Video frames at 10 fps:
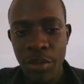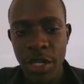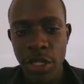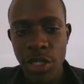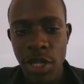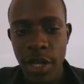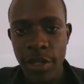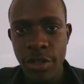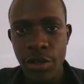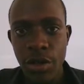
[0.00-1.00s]
page,
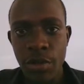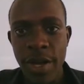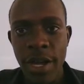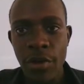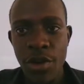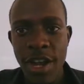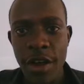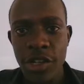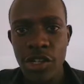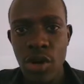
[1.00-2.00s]
and by
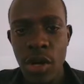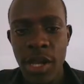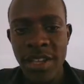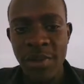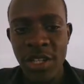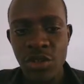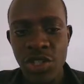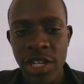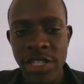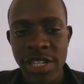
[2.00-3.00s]
redirecting to another page, we
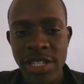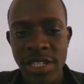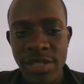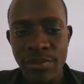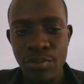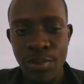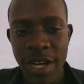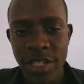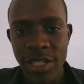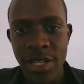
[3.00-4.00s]
shall just
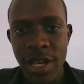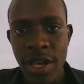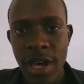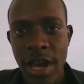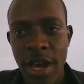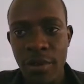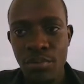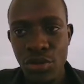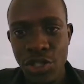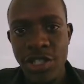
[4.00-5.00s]
push uh,
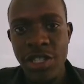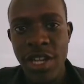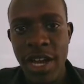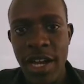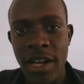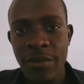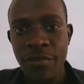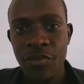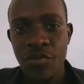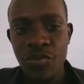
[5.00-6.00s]
push the
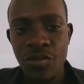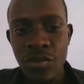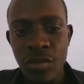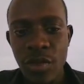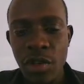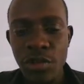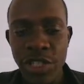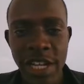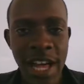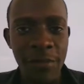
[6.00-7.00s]
we
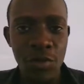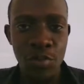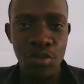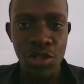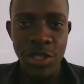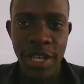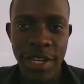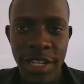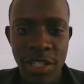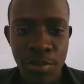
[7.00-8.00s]
shall have to push the
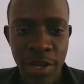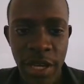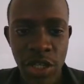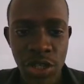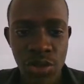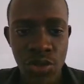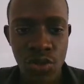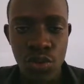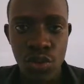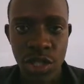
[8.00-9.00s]
next page
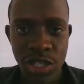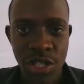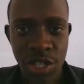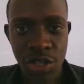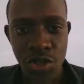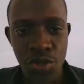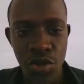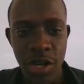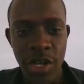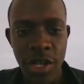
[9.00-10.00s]
to this
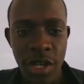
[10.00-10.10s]
history.